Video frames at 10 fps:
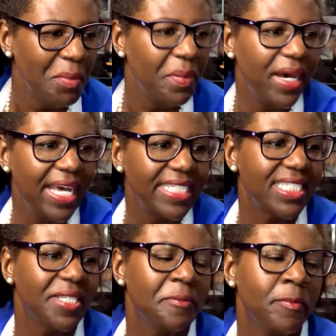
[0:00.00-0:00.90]

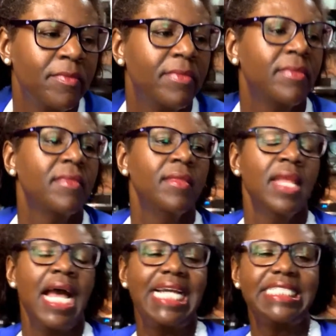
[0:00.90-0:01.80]
But
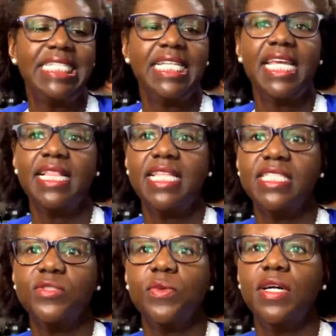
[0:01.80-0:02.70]
I did get
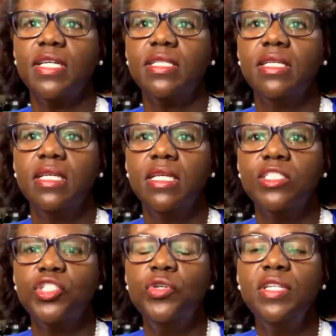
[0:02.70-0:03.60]
this one,
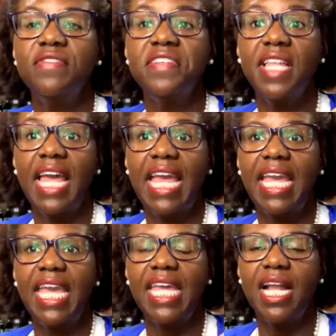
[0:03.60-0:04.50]
tuna
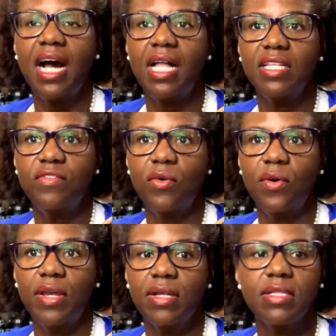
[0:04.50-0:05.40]
fillet in olive
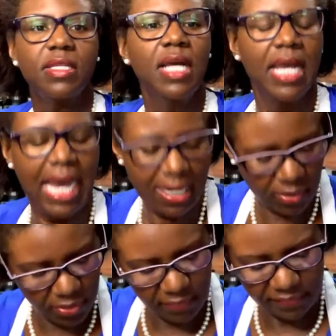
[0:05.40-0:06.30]
oil. I don't
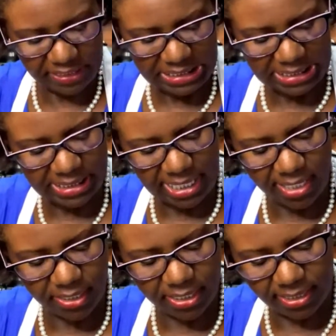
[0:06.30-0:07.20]
know if this is
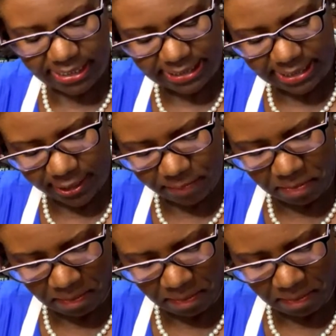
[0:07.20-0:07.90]
Italian. Let's see.